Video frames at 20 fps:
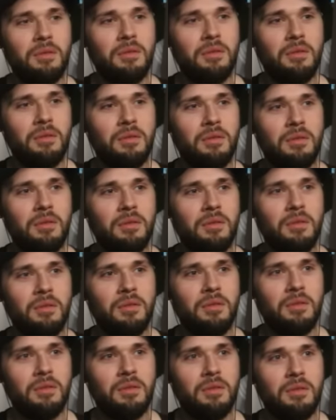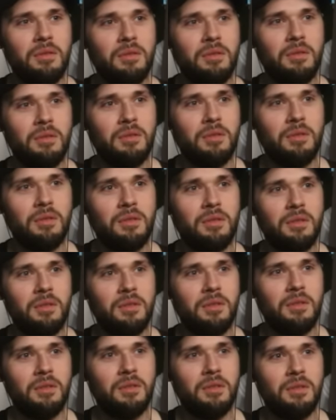
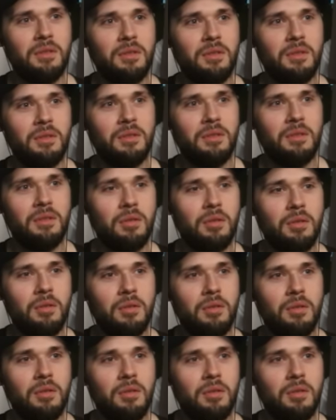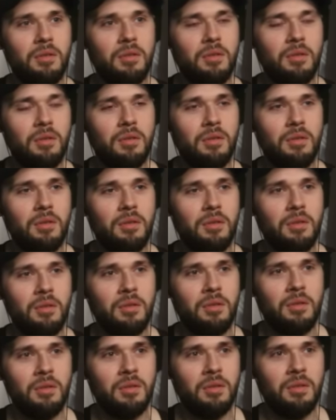
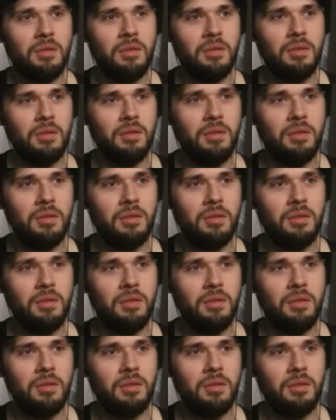No words are spoken by the person on screen.